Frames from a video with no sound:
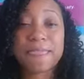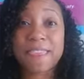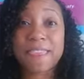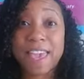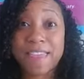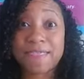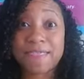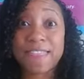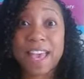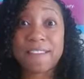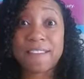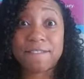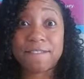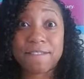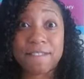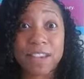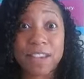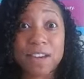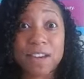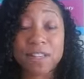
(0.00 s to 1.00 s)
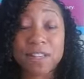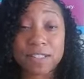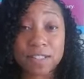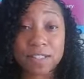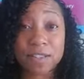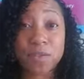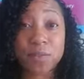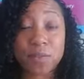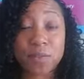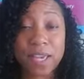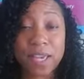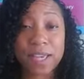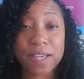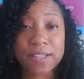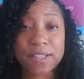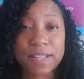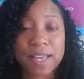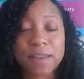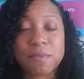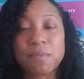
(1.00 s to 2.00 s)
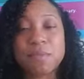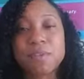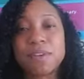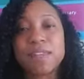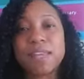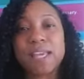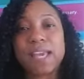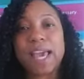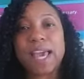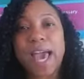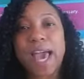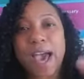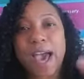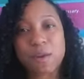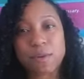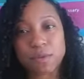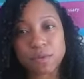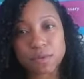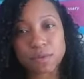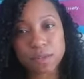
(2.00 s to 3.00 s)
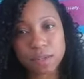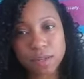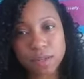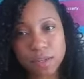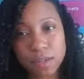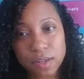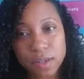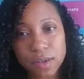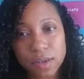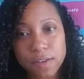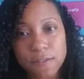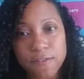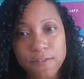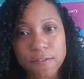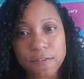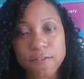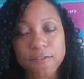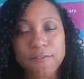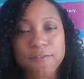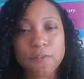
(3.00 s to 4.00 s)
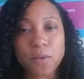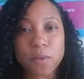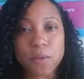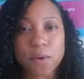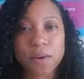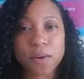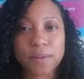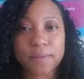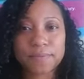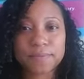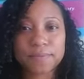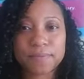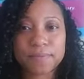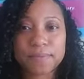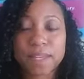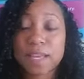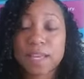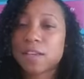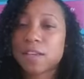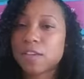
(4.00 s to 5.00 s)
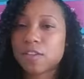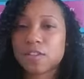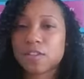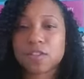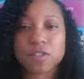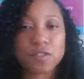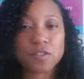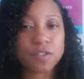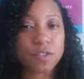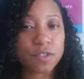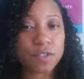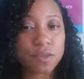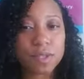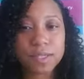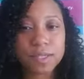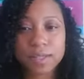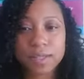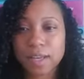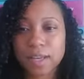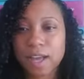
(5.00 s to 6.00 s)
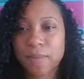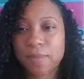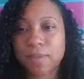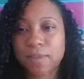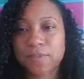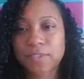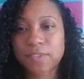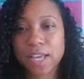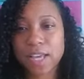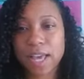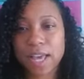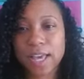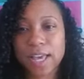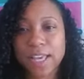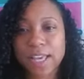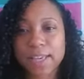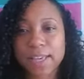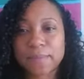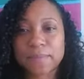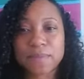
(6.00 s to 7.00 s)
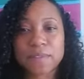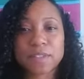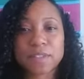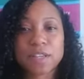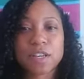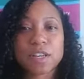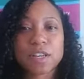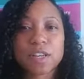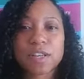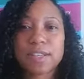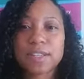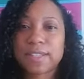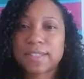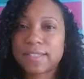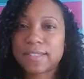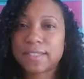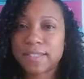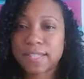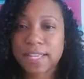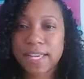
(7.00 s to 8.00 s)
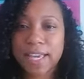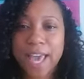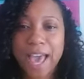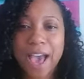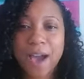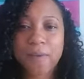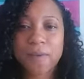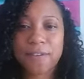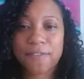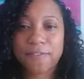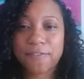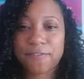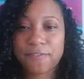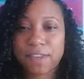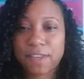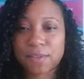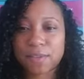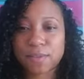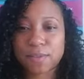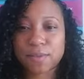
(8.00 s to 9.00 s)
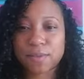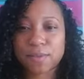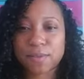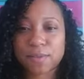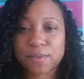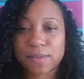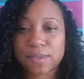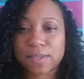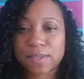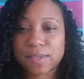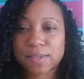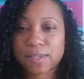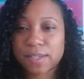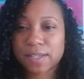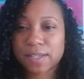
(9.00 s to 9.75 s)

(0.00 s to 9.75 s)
at that very slow pace and breathing out for 4. Do this a couple of times, see how it feels.